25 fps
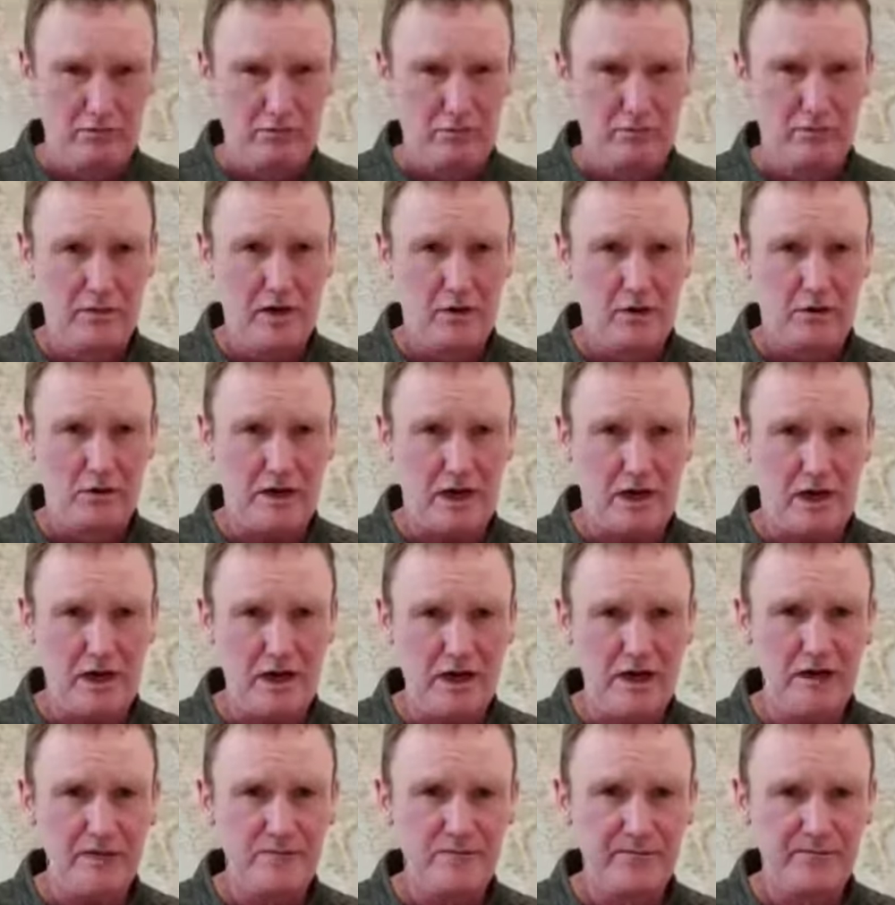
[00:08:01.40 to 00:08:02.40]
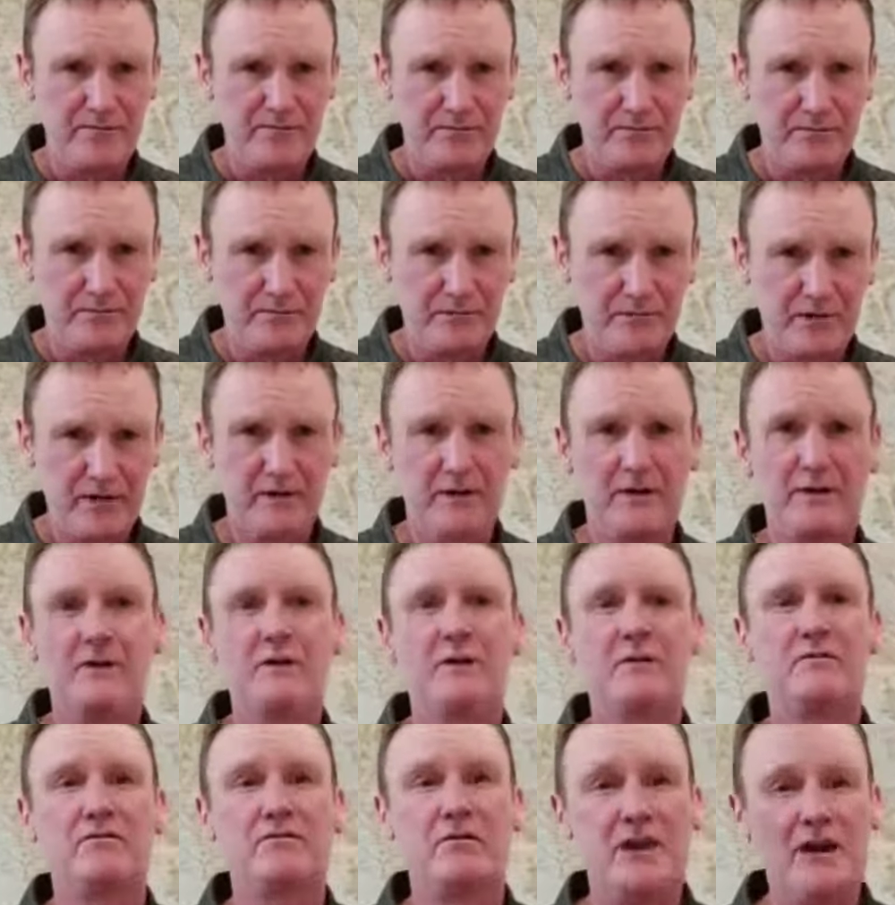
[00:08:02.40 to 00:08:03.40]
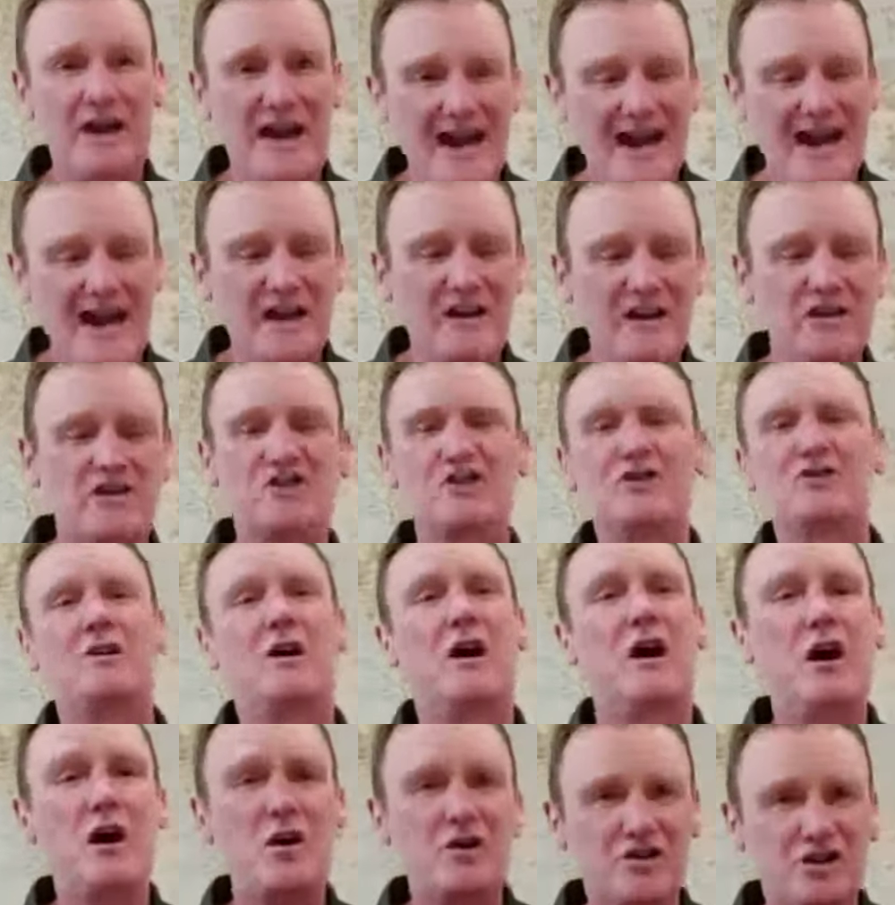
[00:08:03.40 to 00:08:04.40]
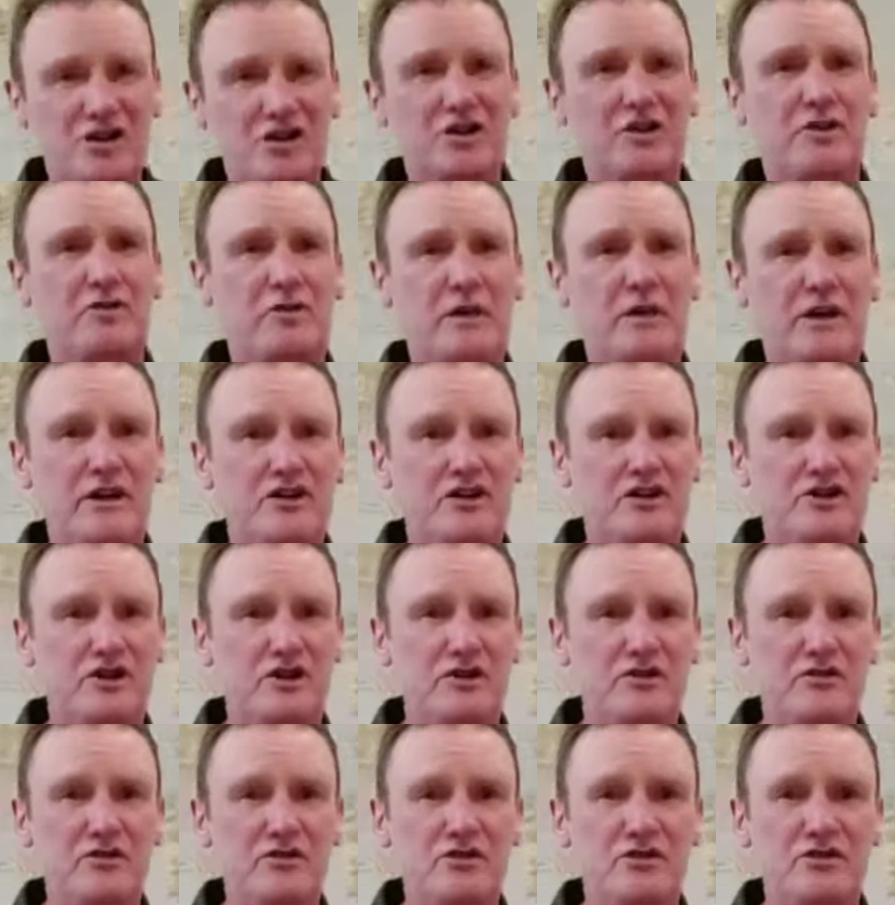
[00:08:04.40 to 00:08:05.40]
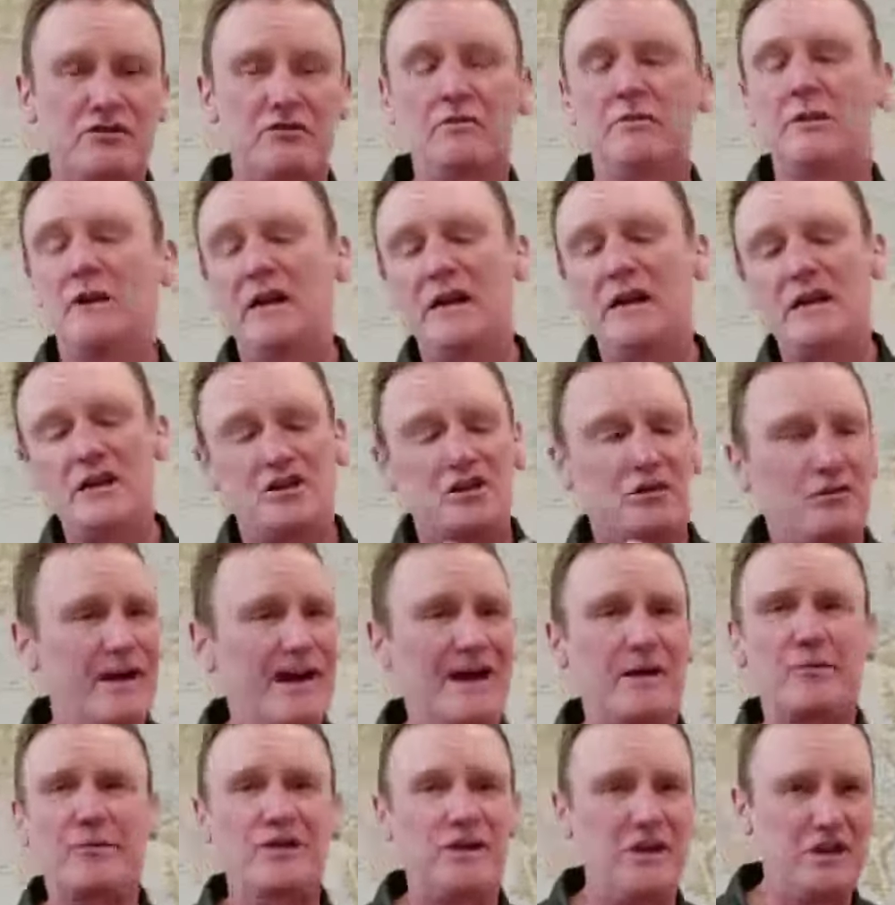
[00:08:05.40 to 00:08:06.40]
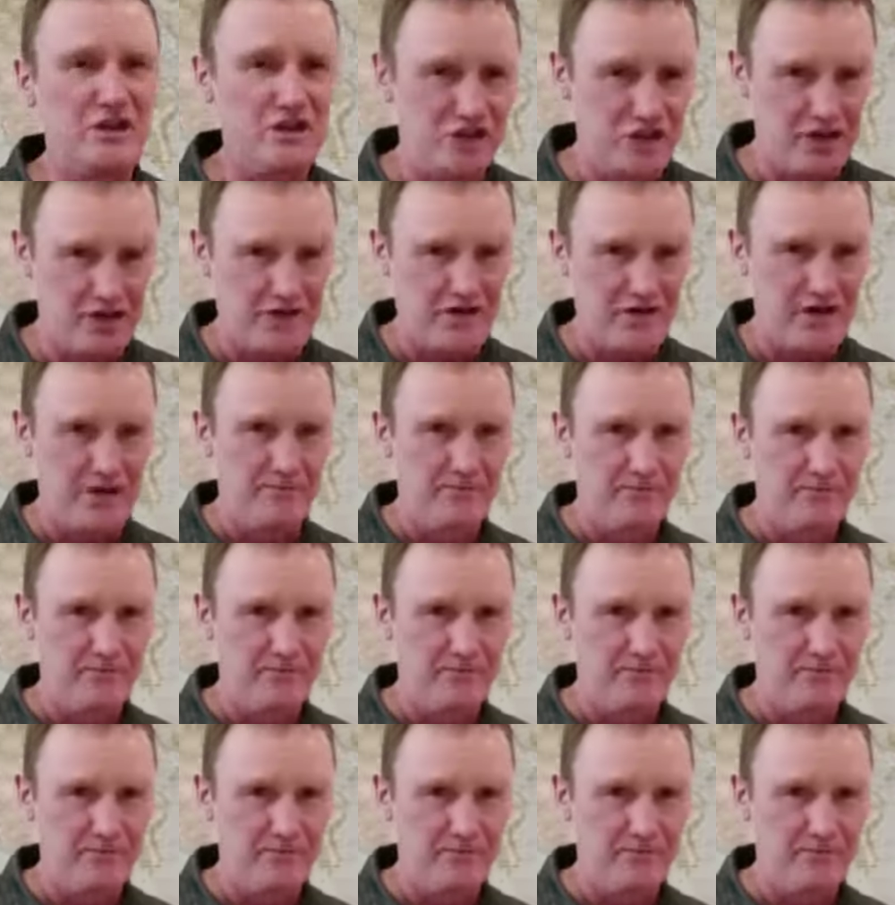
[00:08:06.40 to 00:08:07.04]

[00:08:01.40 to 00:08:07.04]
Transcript: Okay? Relax, answer the questions, interact with each other.